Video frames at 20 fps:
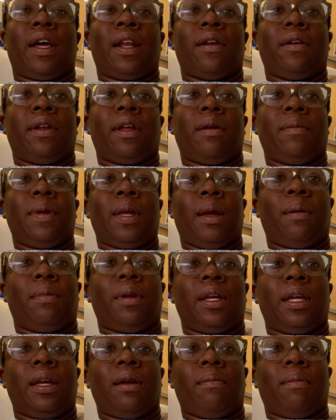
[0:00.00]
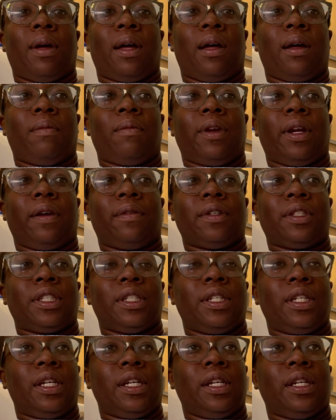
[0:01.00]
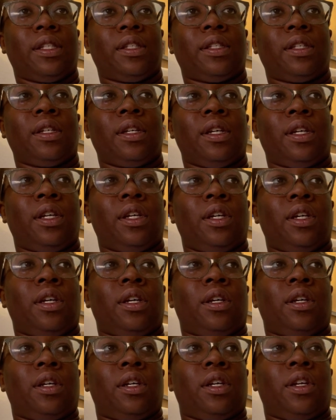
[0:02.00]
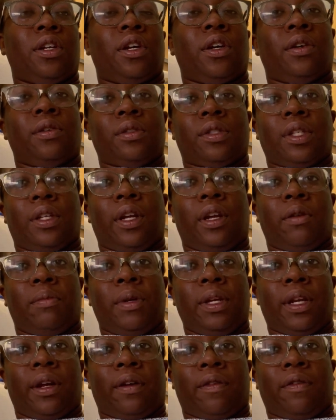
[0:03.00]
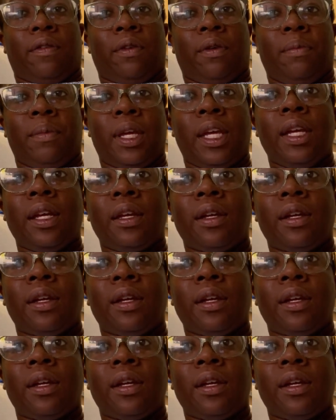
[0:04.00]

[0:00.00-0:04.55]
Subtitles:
I know they'll be to get mom whatever she needs, you know, so they'll be there for me.